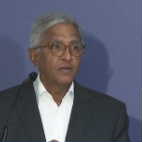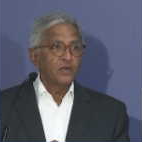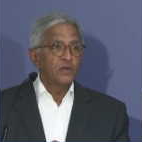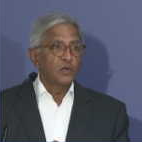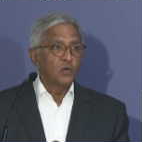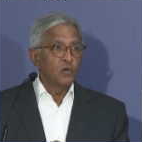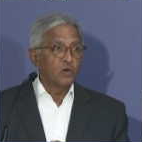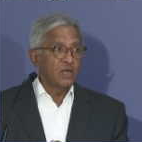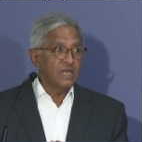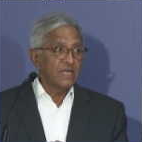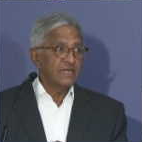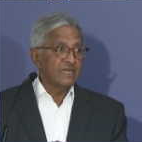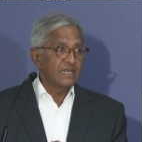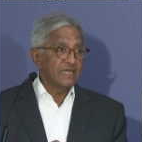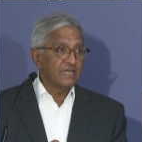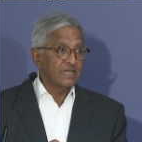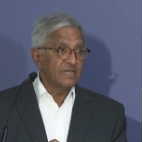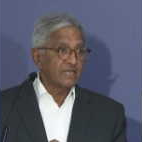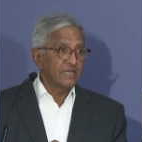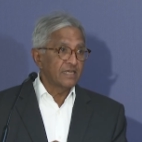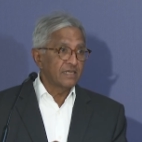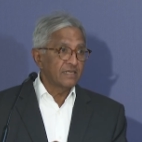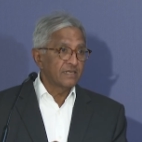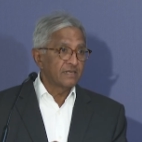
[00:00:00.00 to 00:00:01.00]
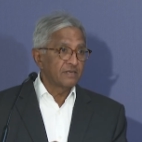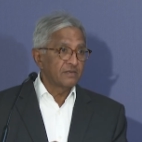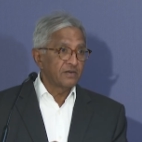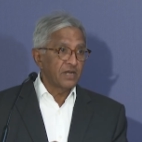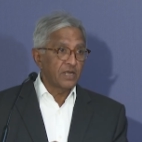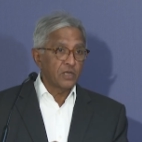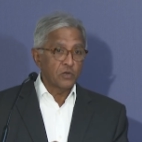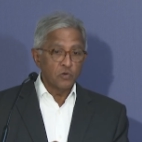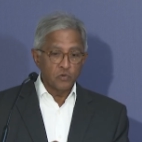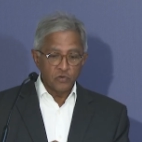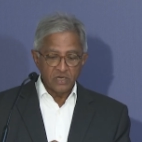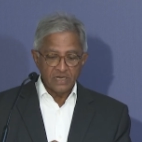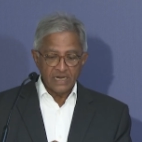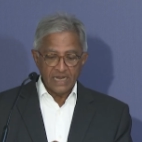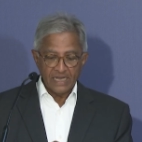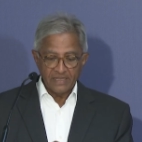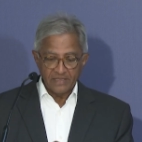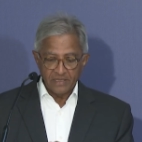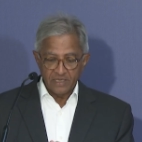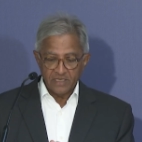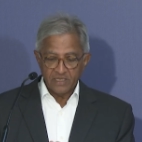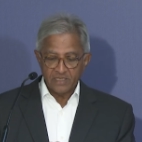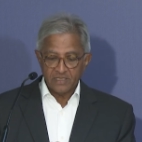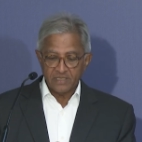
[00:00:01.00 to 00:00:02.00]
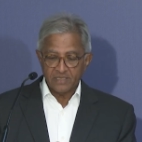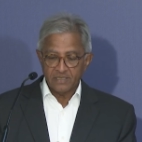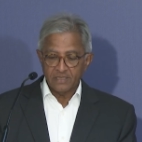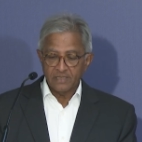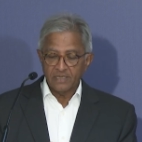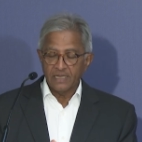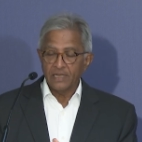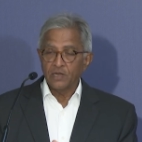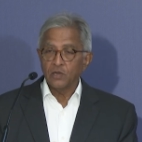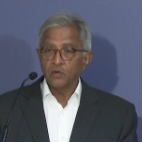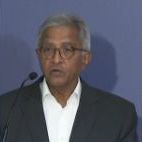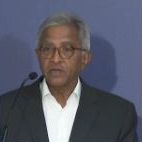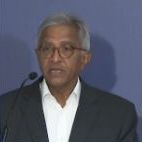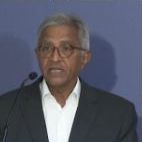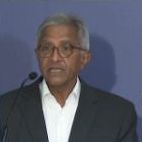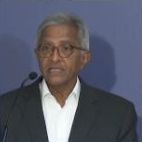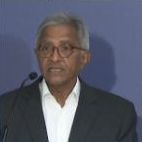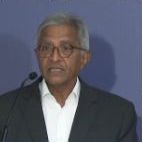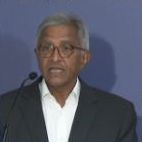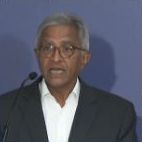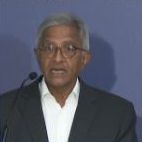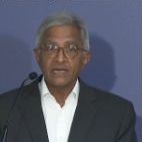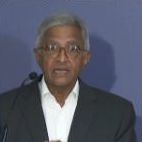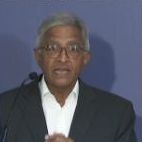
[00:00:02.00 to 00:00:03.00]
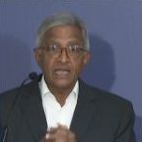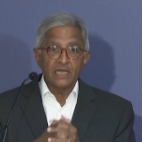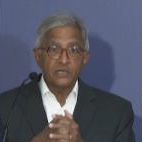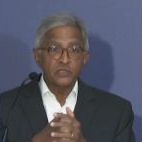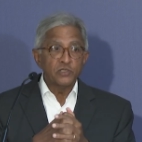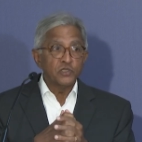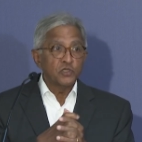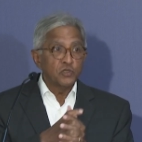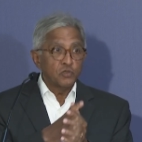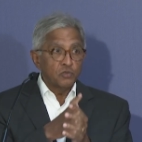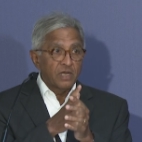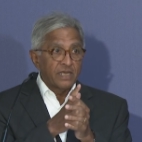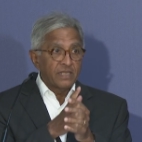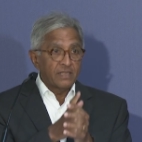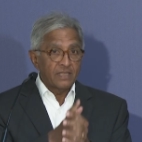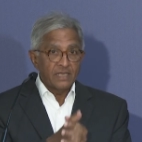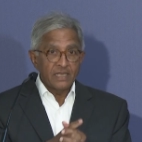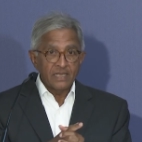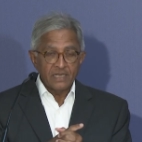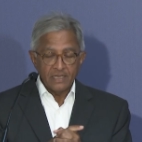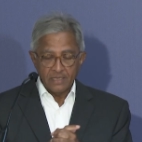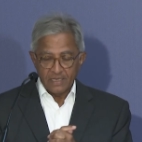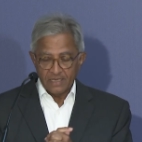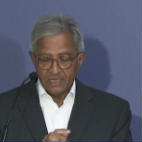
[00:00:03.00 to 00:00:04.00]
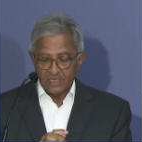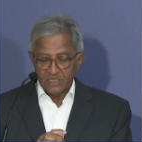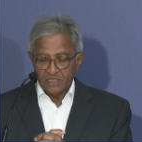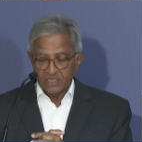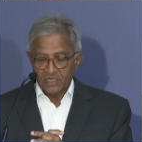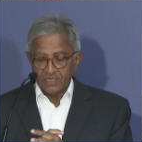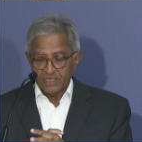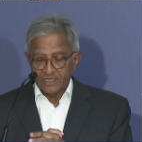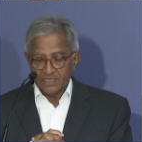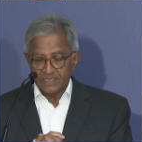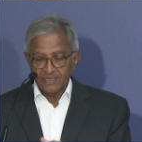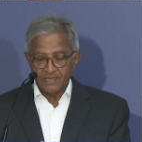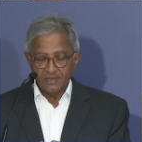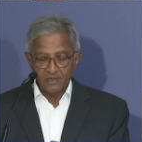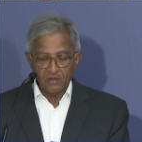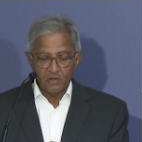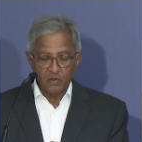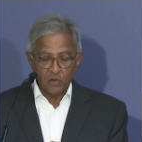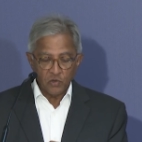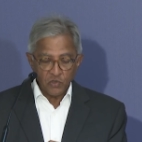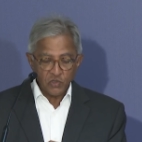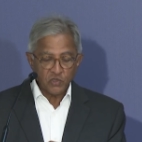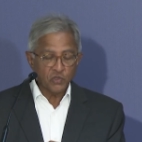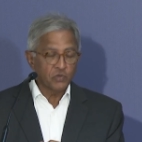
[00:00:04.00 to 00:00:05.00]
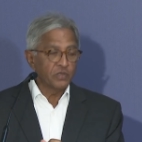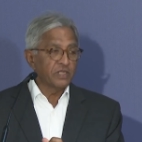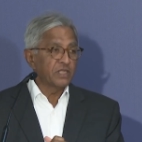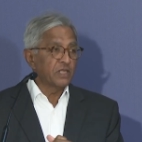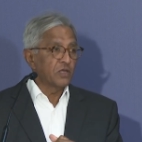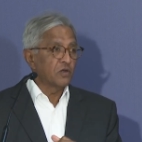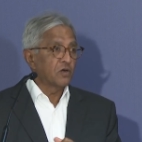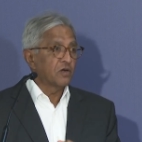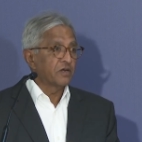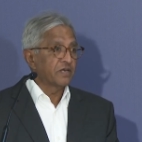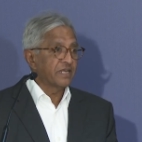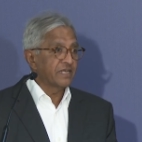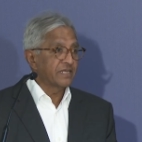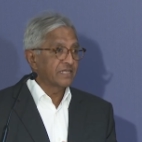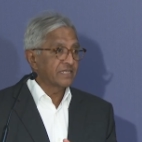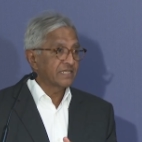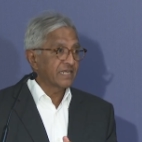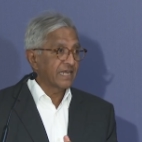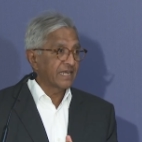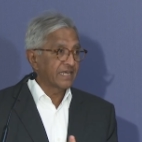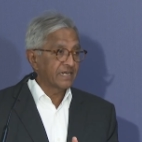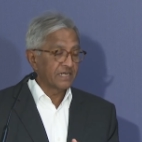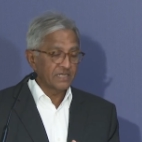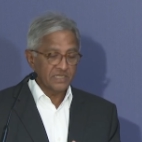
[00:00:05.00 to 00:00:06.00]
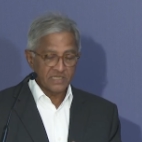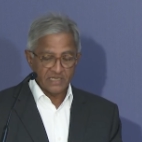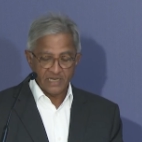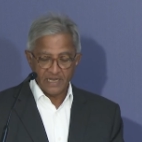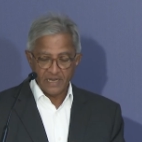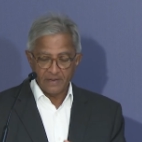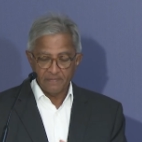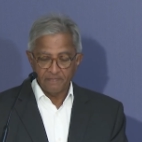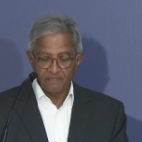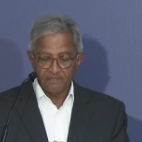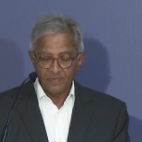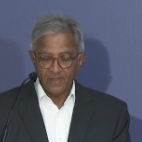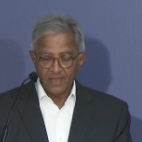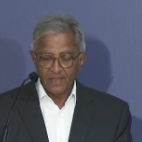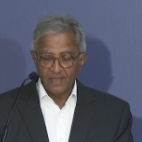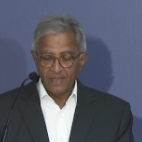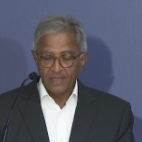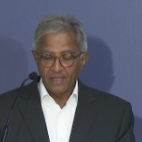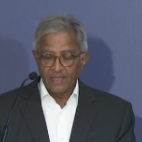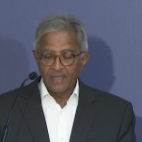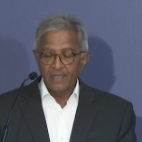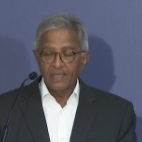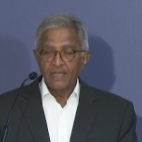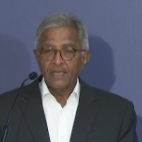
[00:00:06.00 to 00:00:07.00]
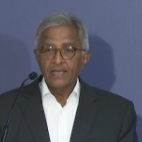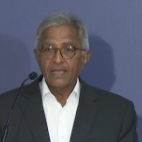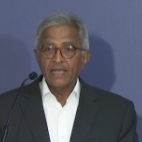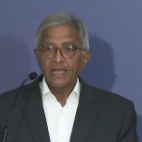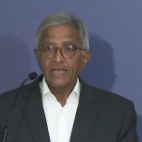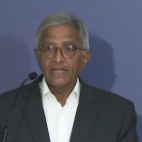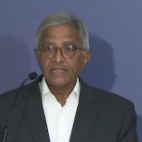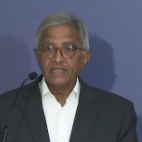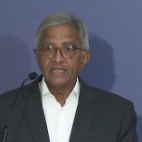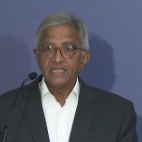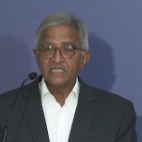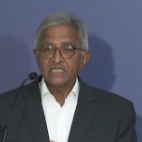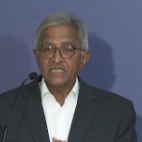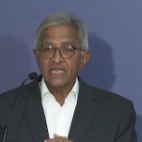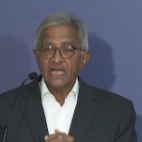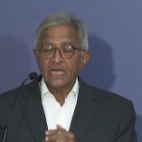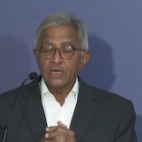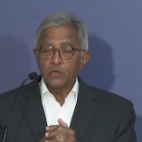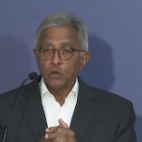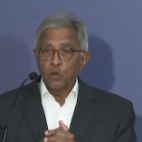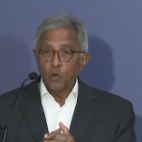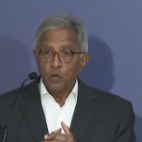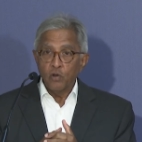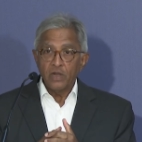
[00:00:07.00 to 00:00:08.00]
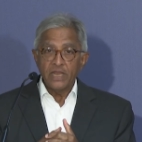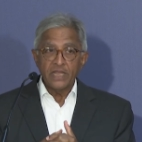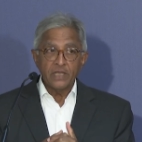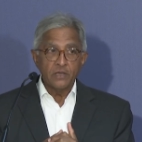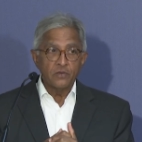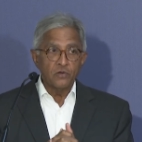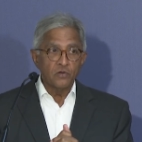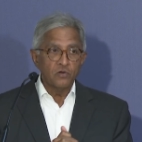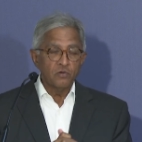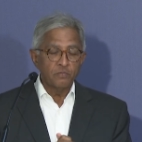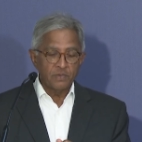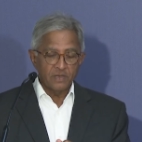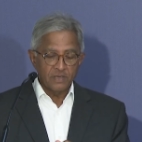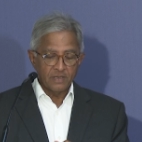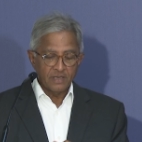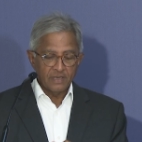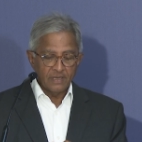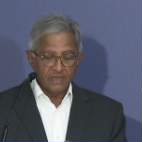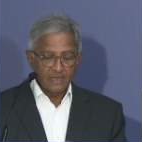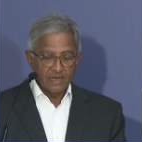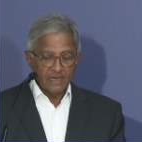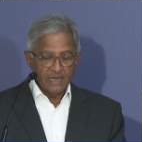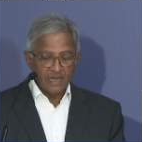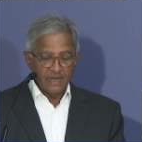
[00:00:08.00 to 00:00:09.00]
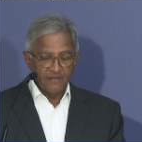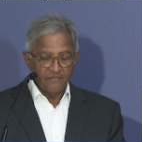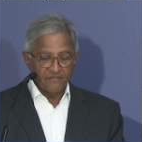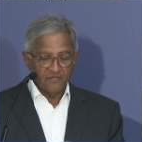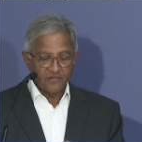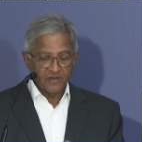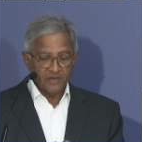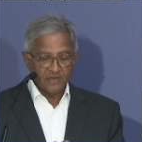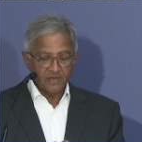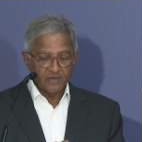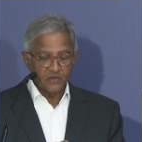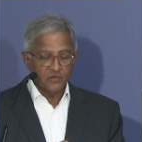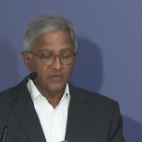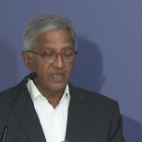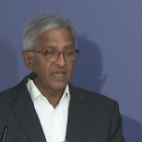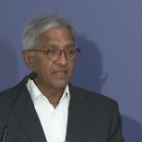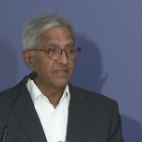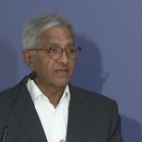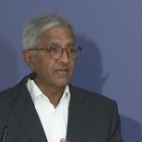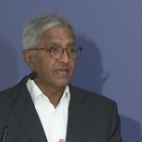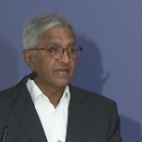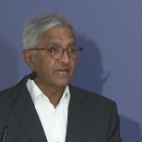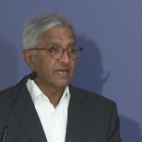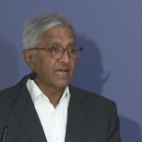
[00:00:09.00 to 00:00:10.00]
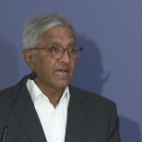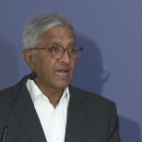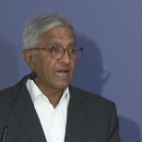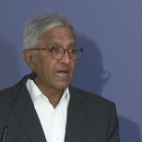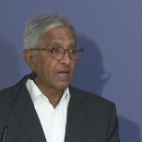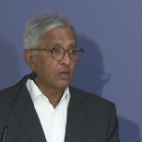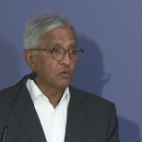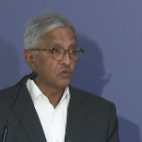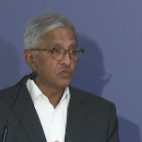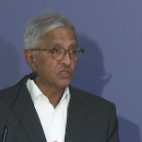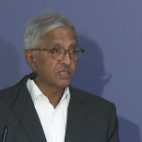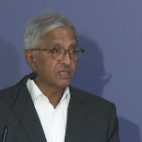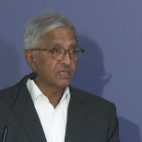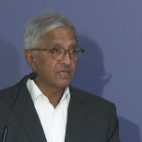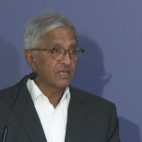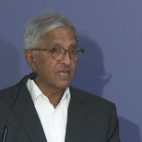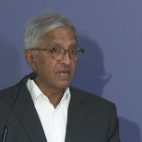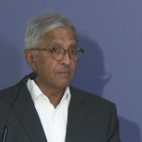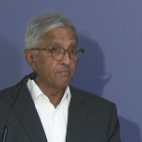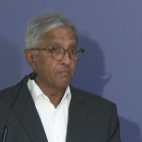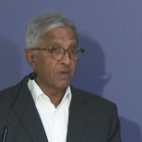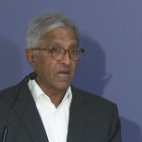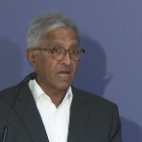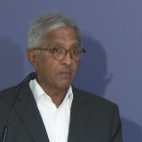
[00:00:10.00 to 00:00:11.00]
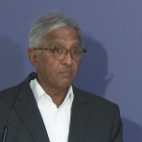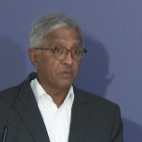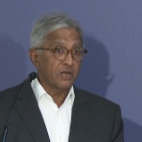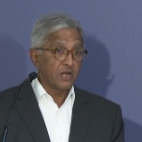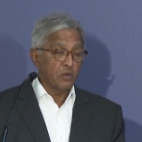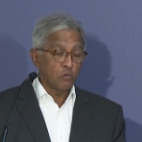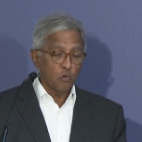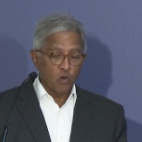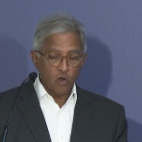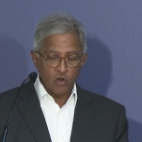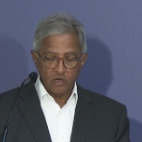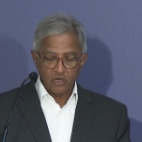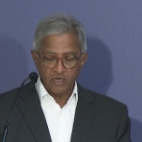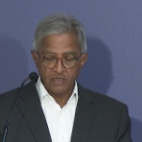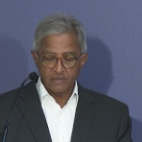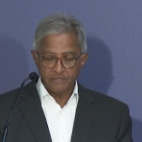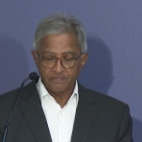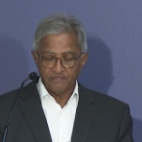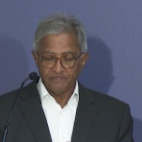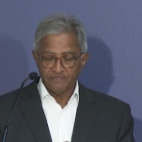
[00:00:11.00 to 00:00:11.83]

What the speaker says: Noeleen, in turn, recruited others, including Tan Lian Chu. I think she's also in the audience, I understand. And this unholy group lived together in a house in Barbary Walk.